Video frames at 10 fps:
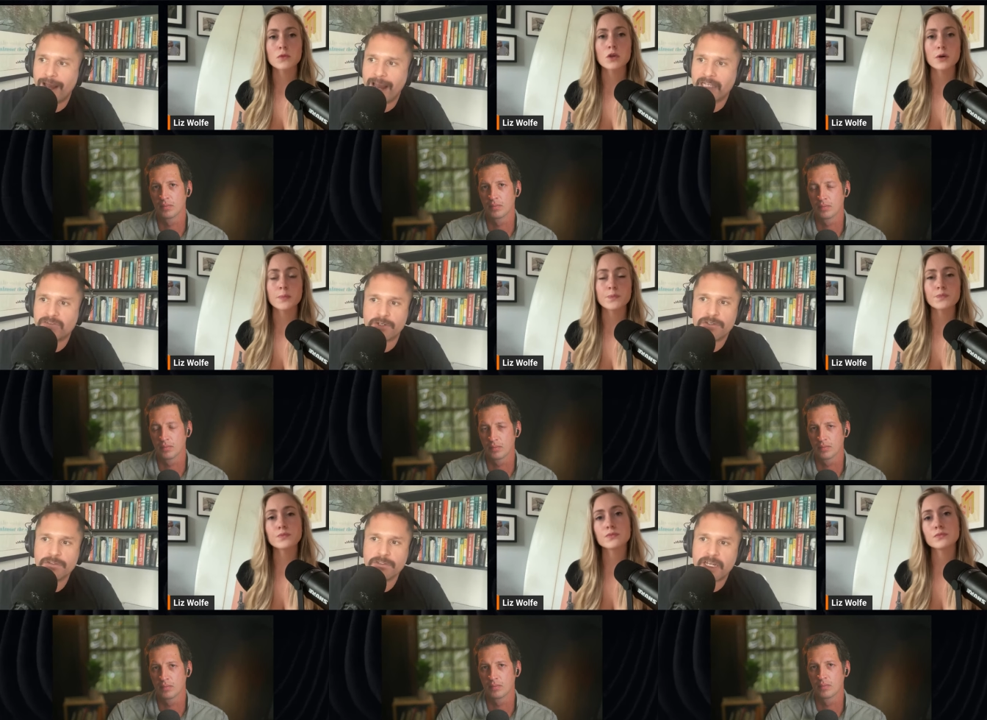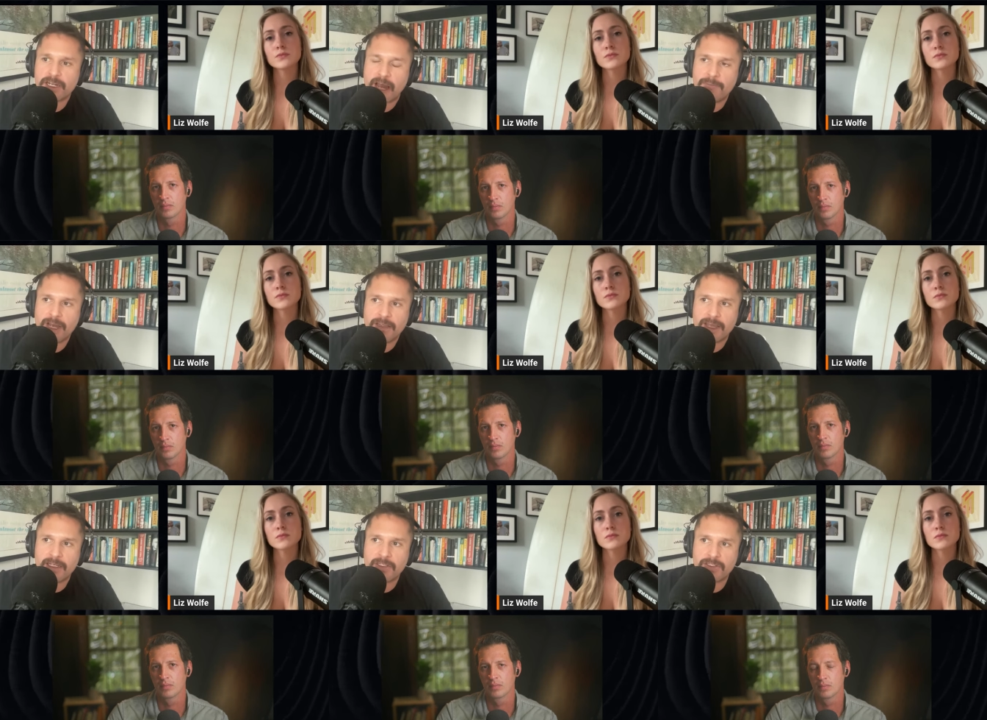Speaker 1: As for user data, I'm not
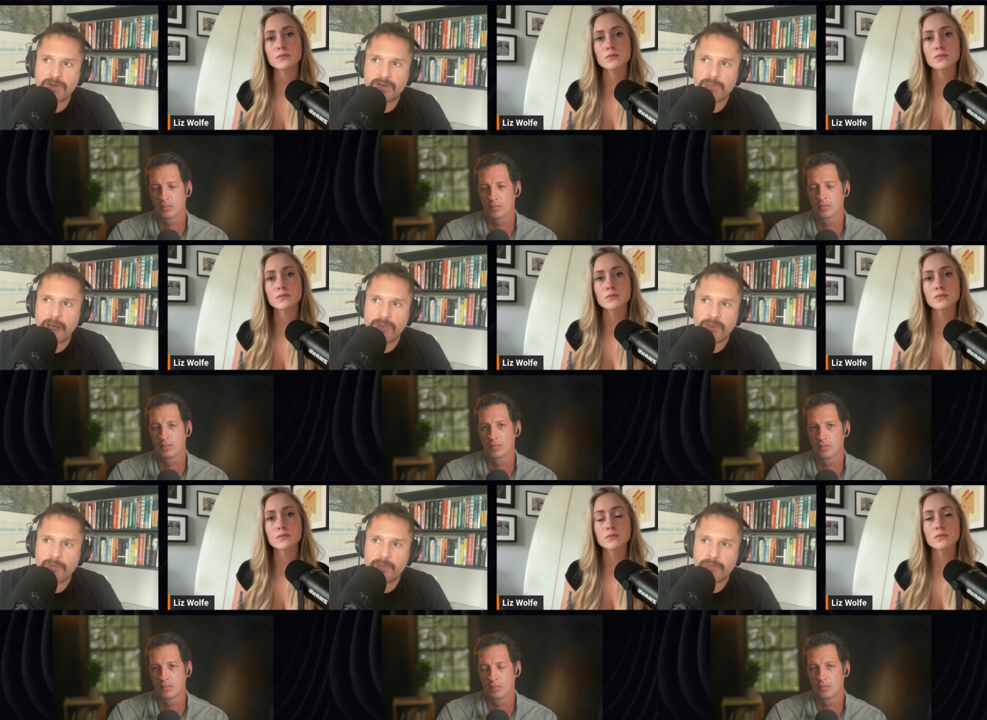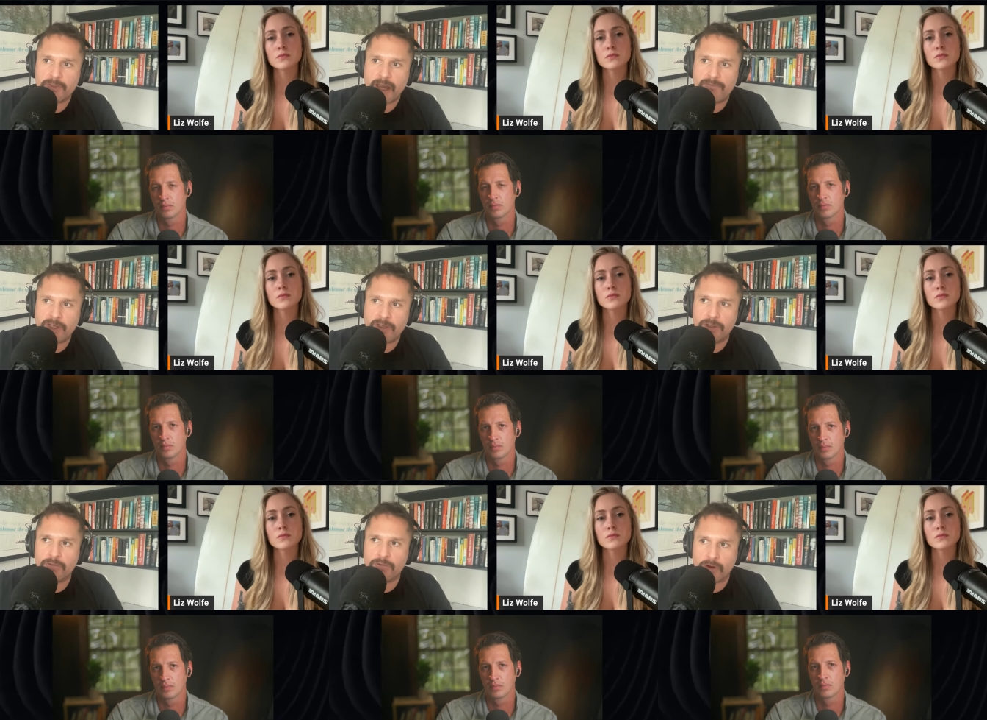that concerned about them having, you
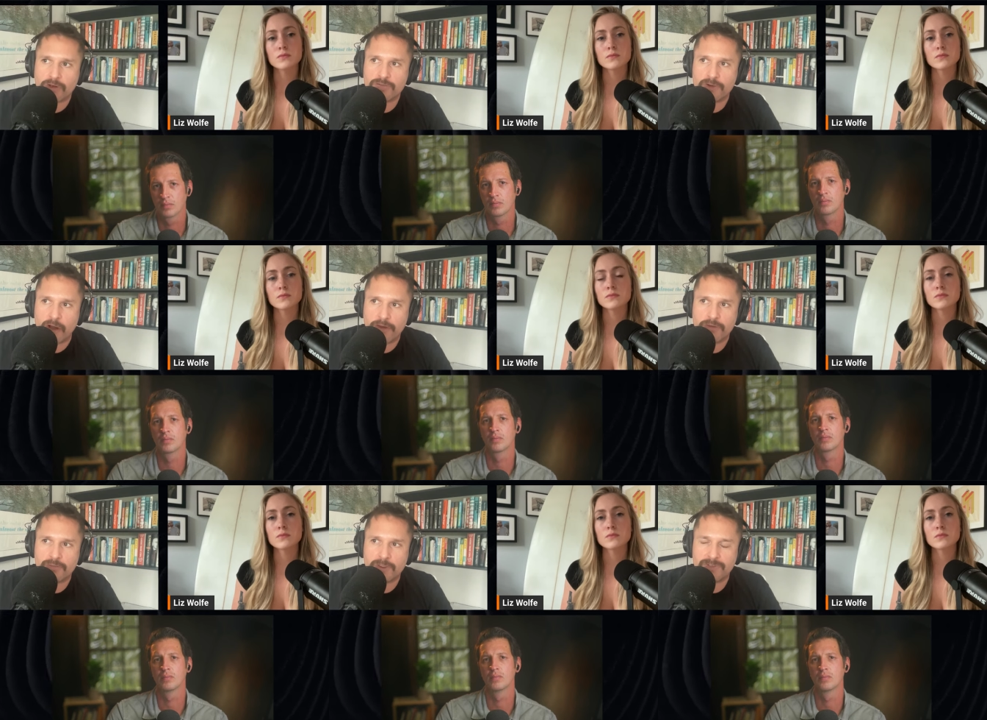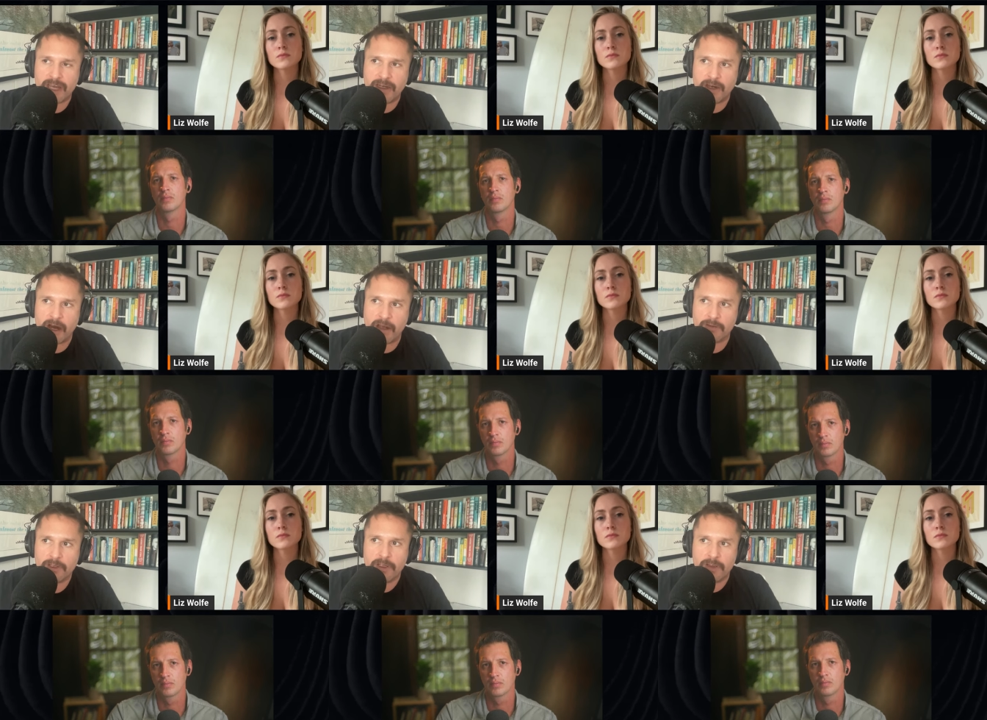know, large volumes of data on
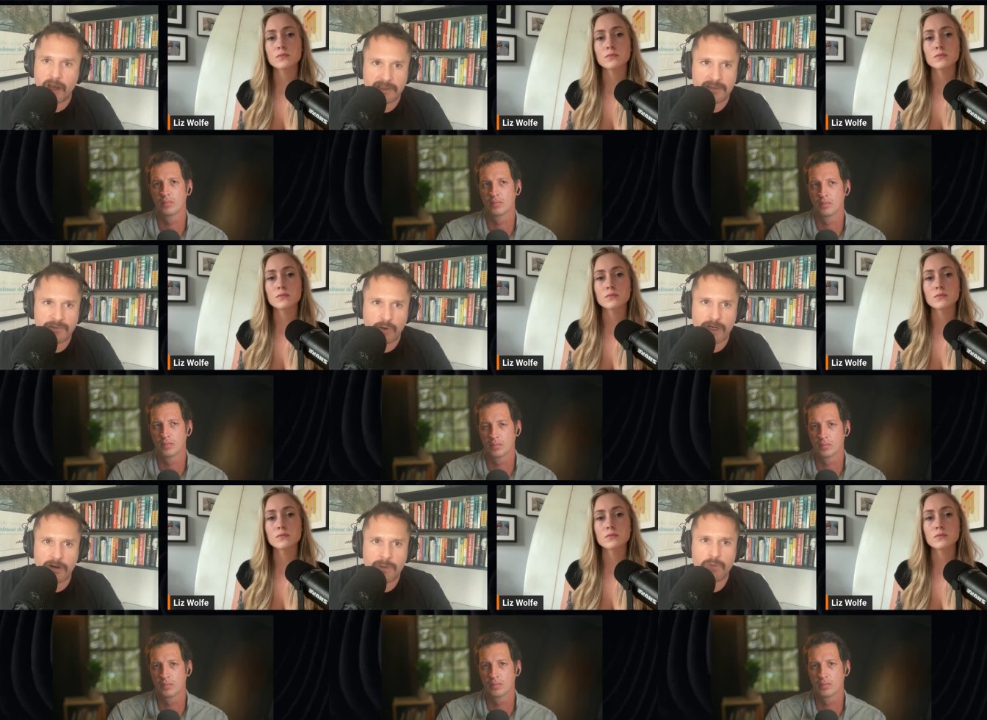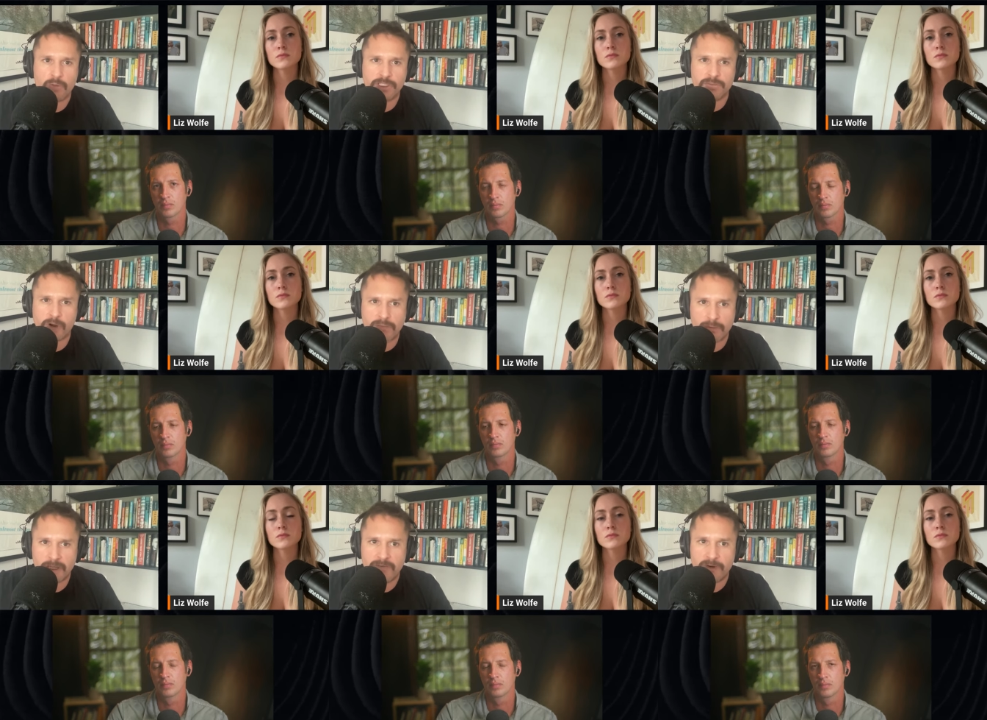lots of ordinary people, which is
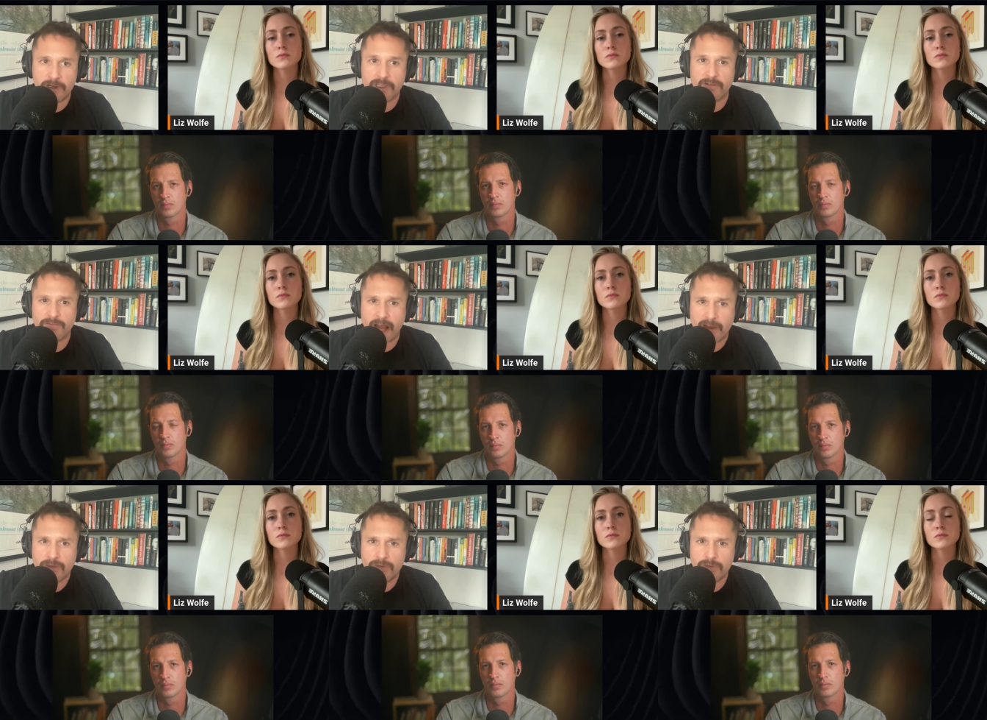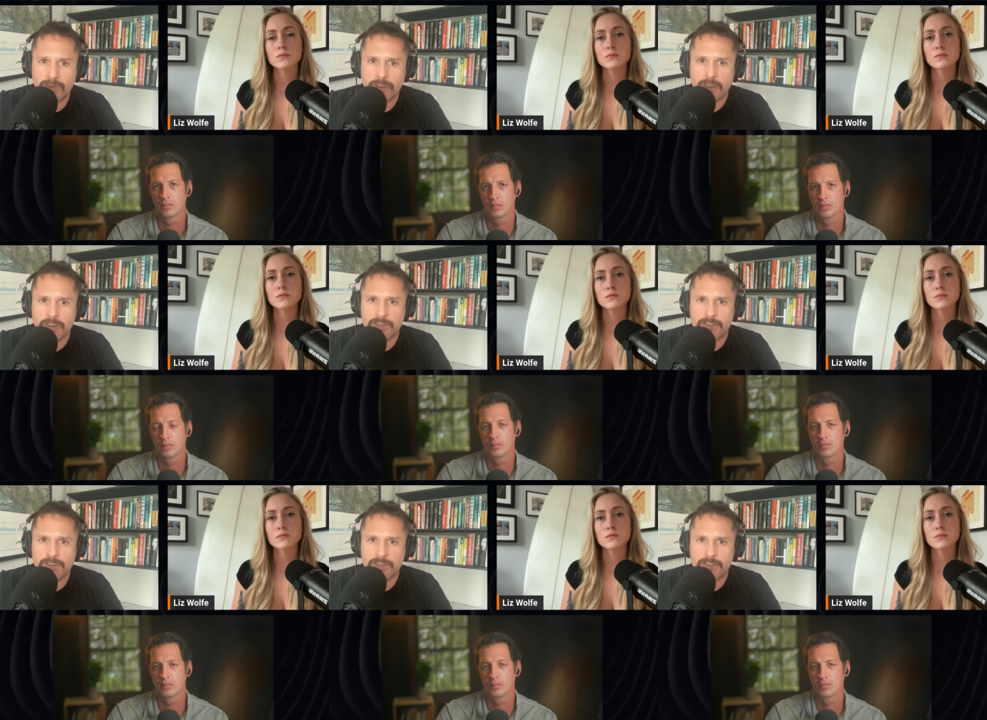probably of very little value to the